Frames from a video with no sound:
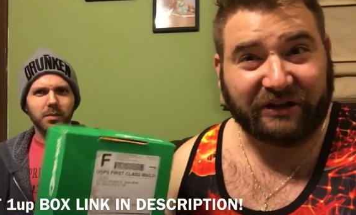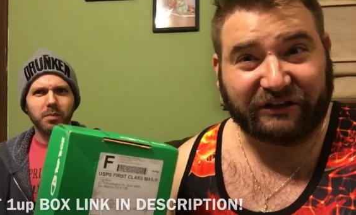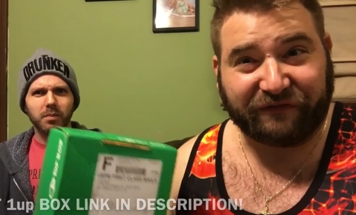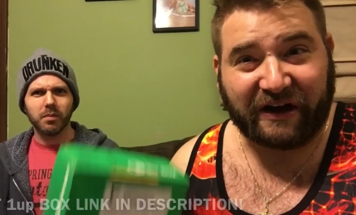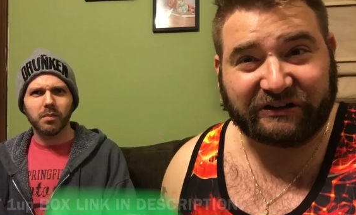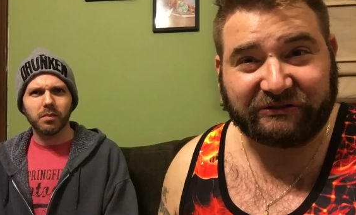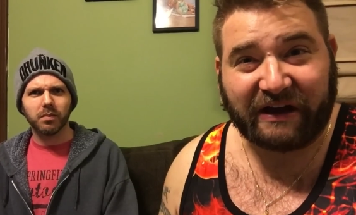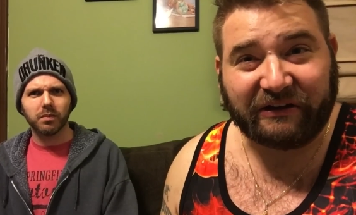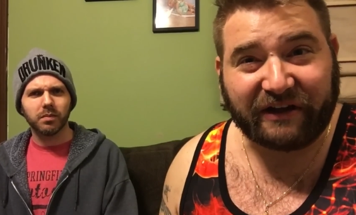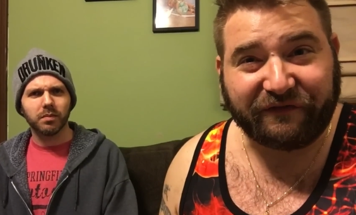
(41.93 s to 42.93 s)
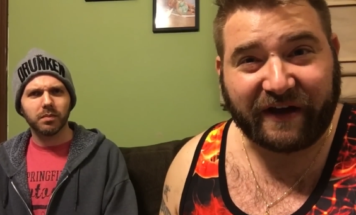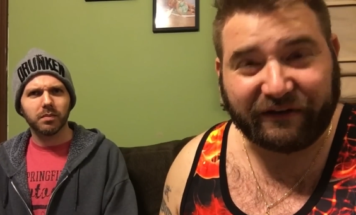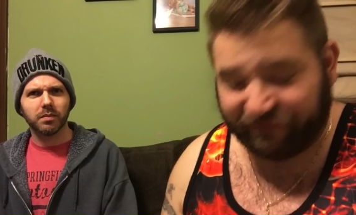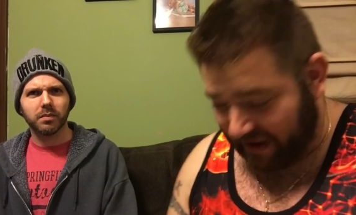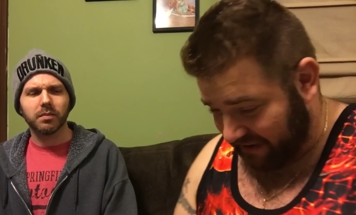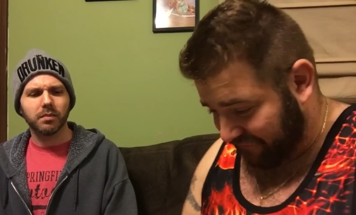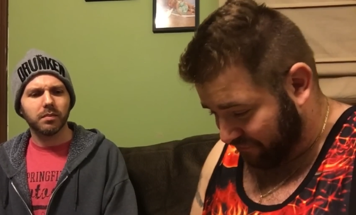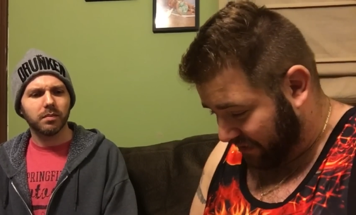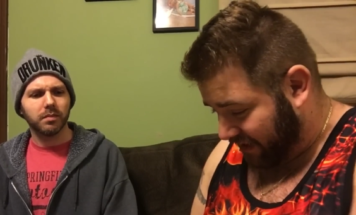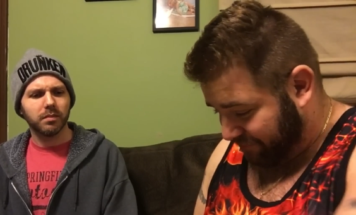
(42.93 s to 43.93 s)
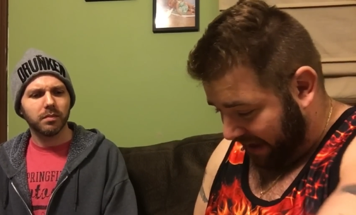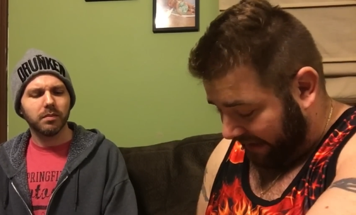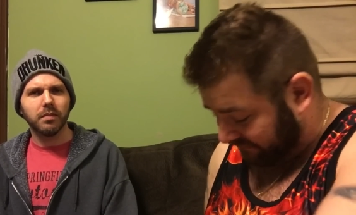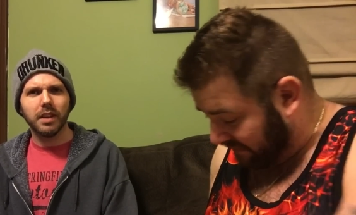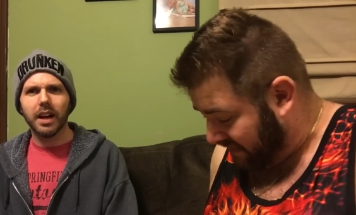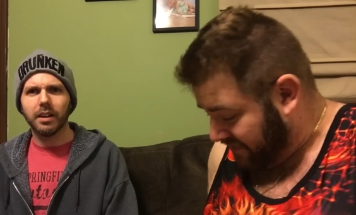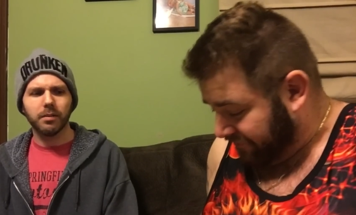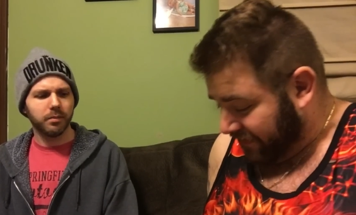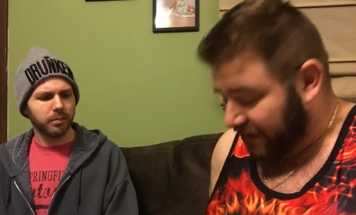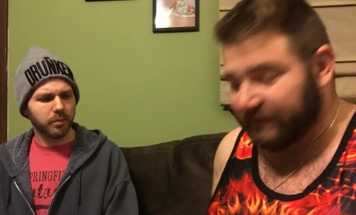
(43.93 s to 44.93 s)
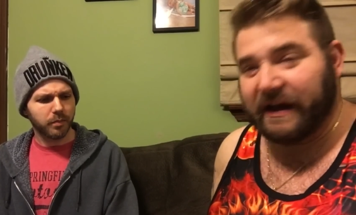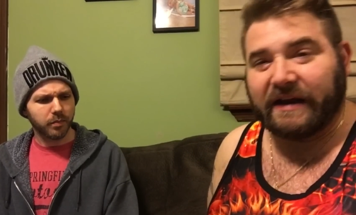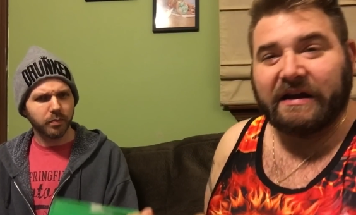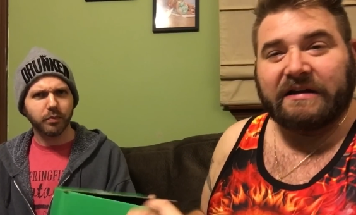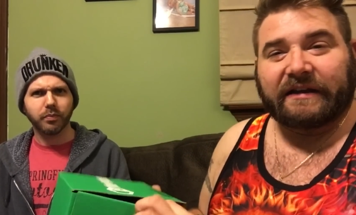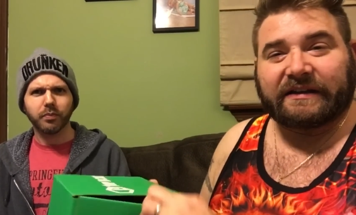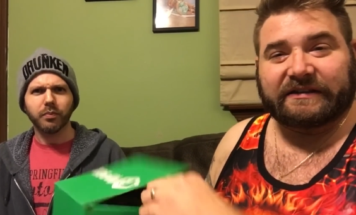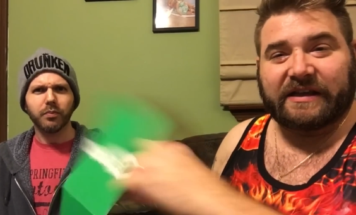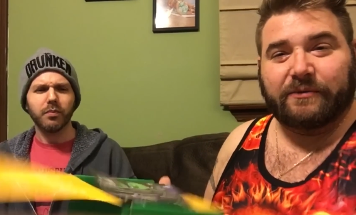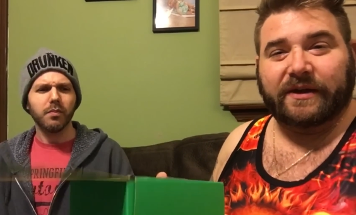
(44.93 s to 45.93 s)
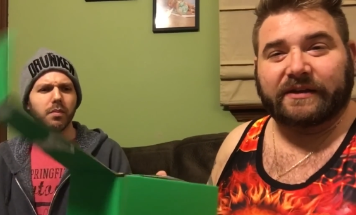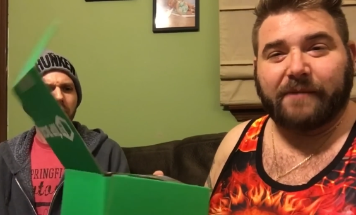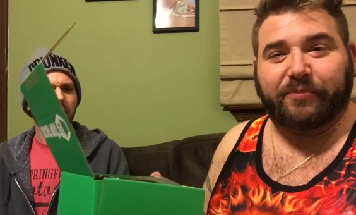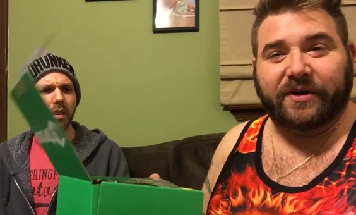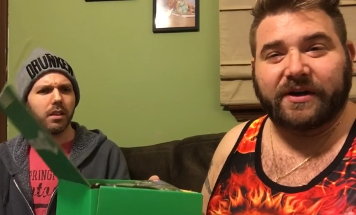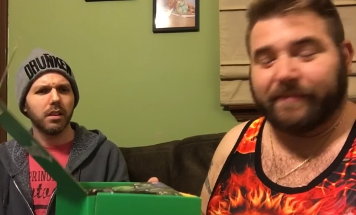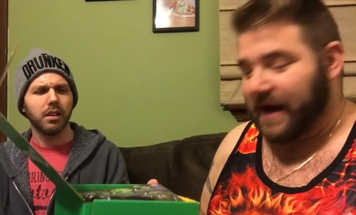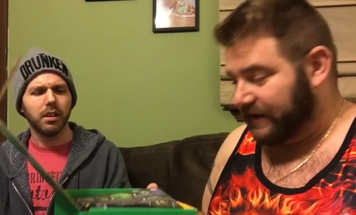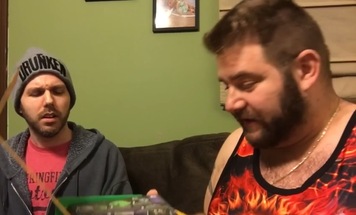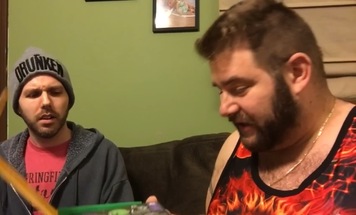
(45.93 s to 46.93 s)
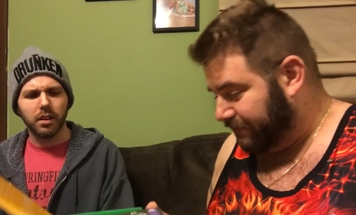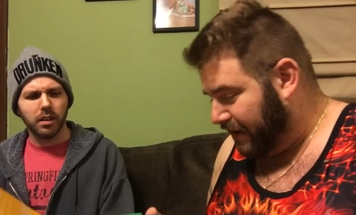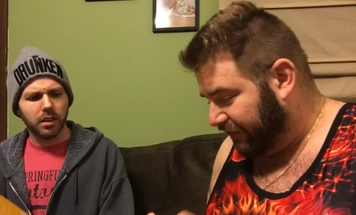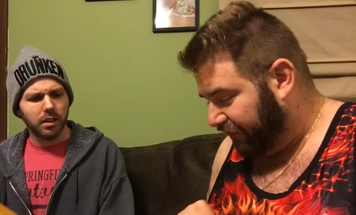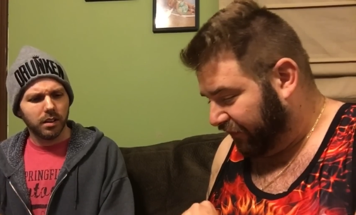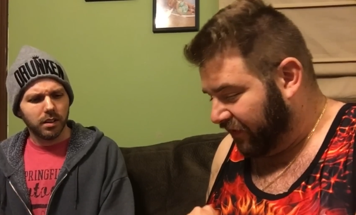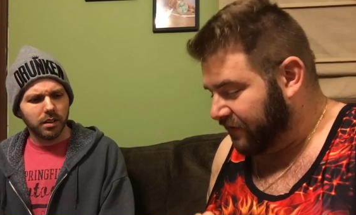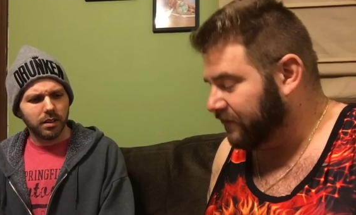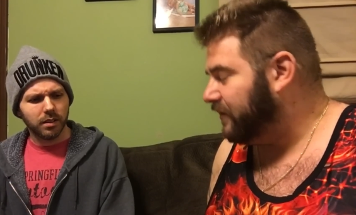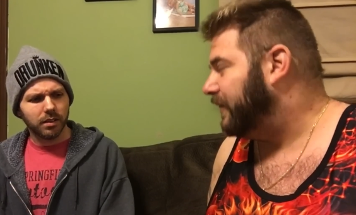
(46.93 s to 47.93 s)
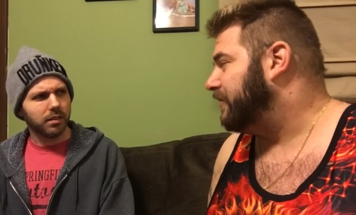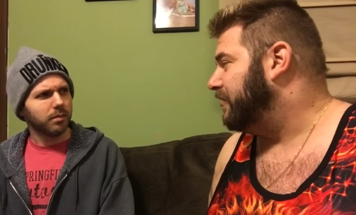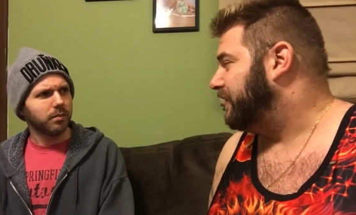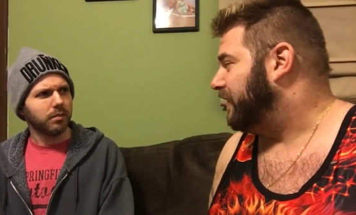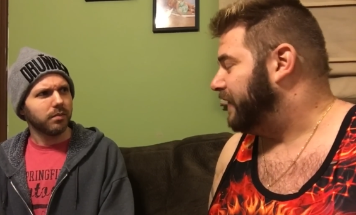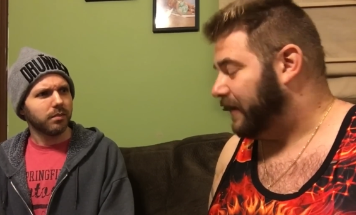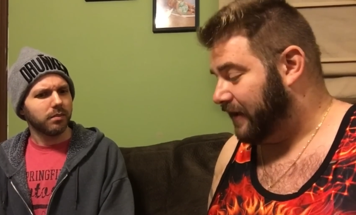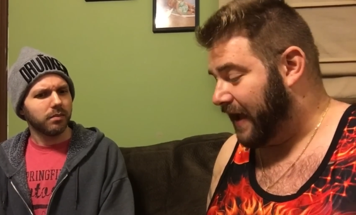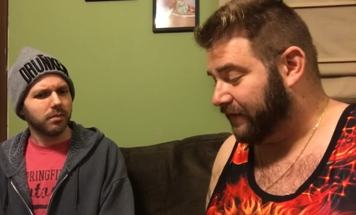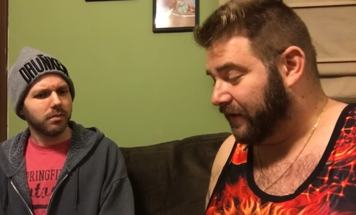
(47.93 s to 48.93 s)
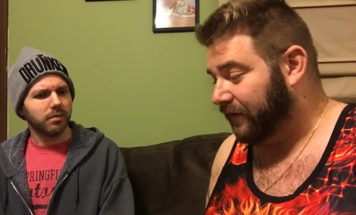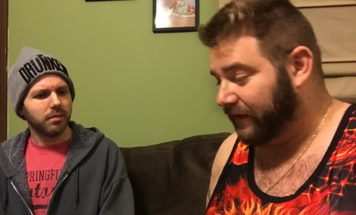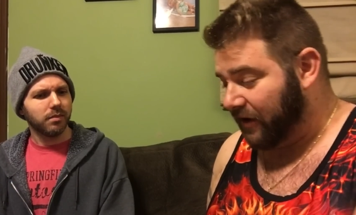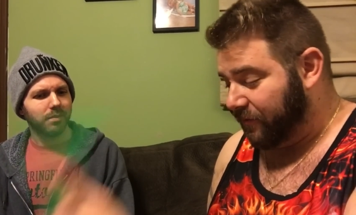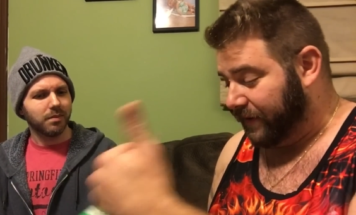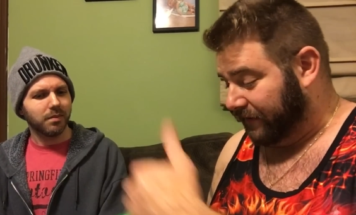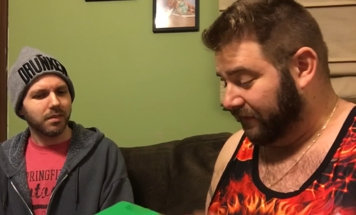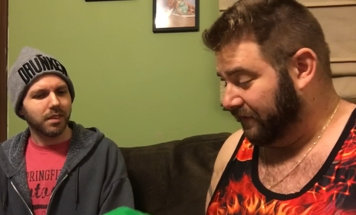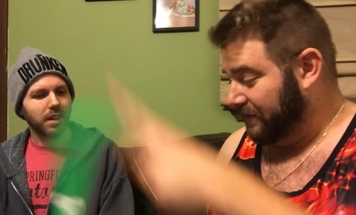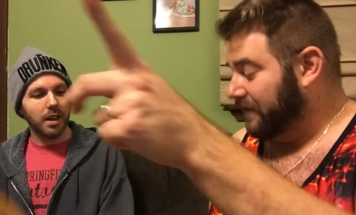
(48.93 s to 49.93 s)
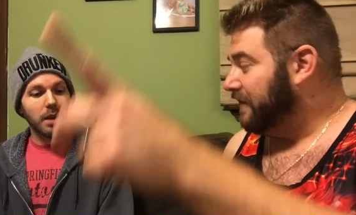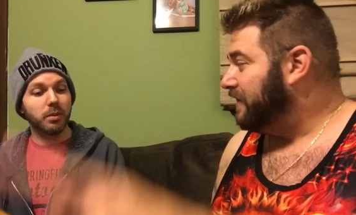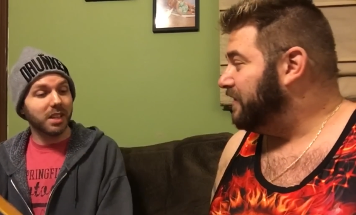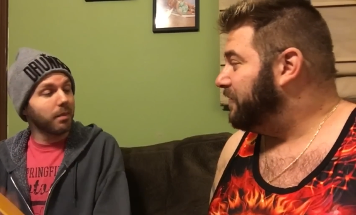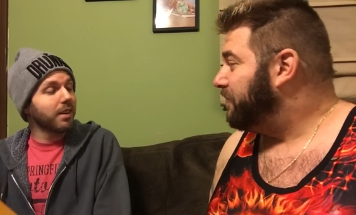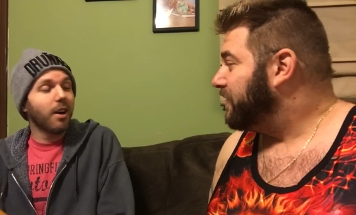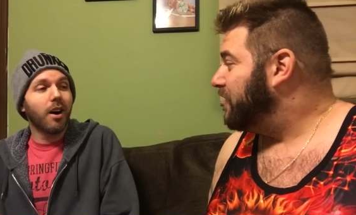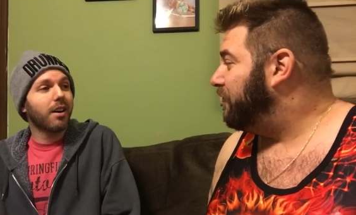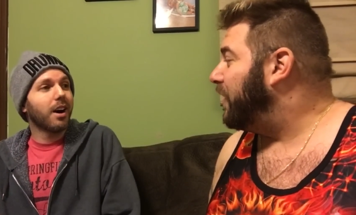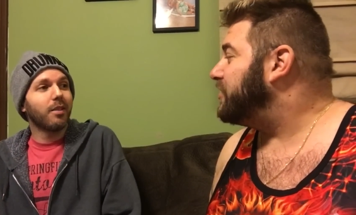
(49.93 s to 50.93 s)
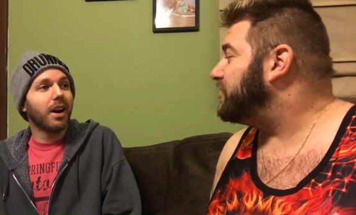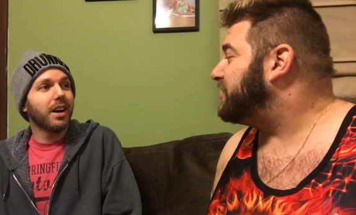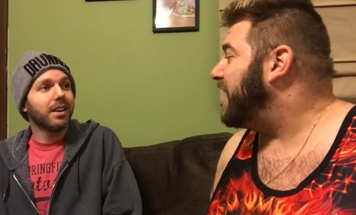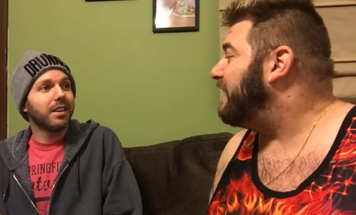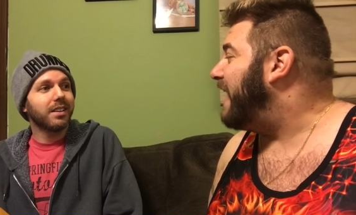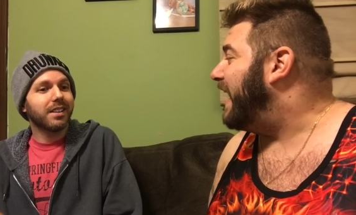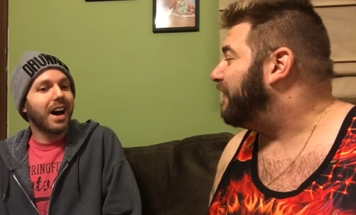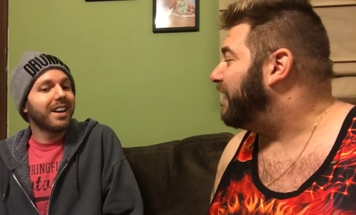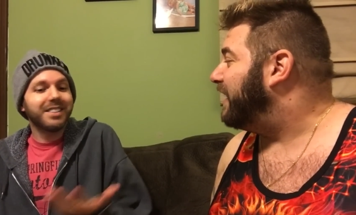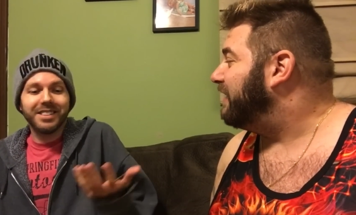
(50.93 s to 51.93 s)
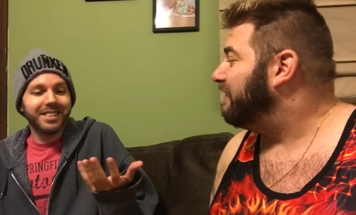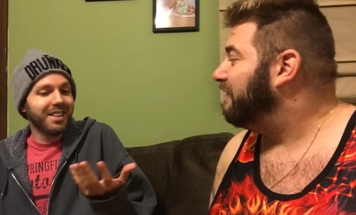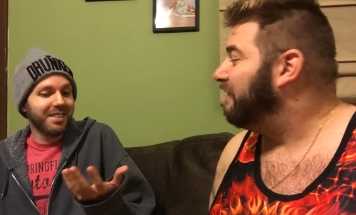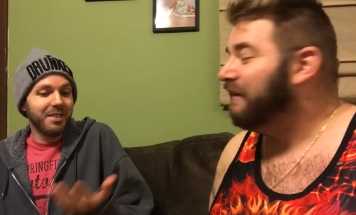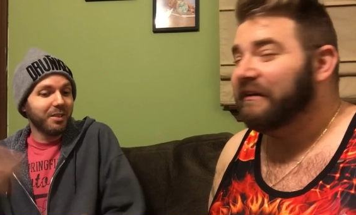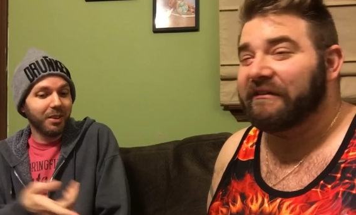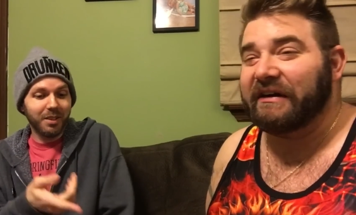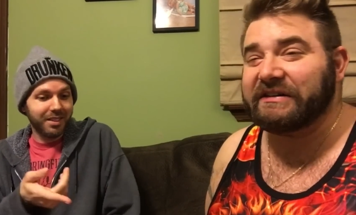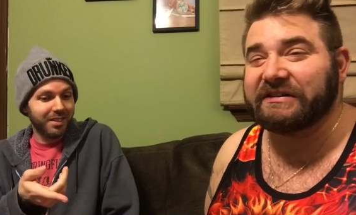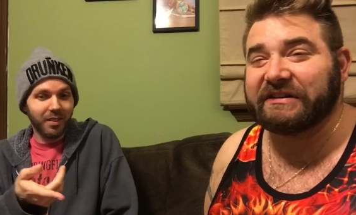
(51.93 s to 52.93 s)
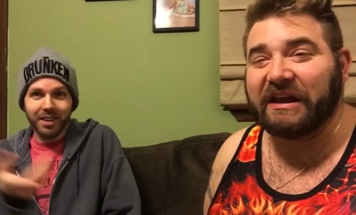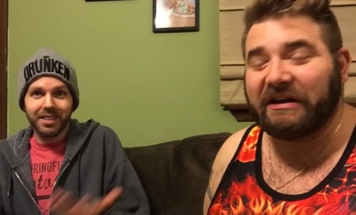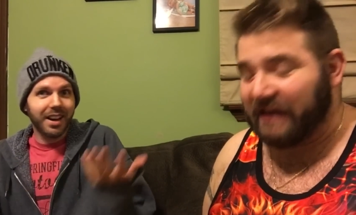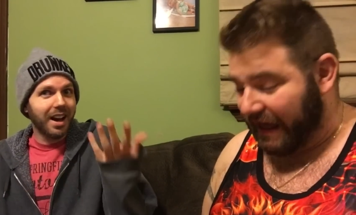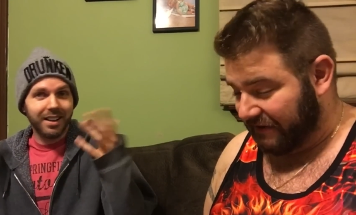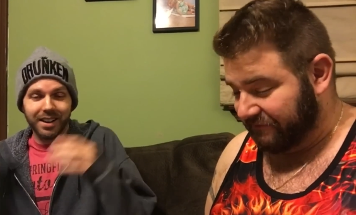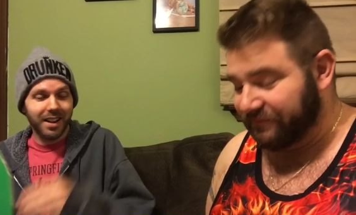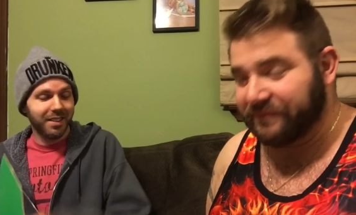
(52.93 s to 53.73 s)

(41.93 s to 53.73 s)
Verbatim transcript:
Speaker 1: this first, so I don't get fucking fired from one up box. Yeah. All right, let's see what they put in the box this month.
Speaker 2: You went through this already,
Speaker 1: asshole. It's open. It, it was
Speaker 2: in my car. What'd you right? steal out of it? I didn't steal nothing. You can look. What'd you steal at? I didn't get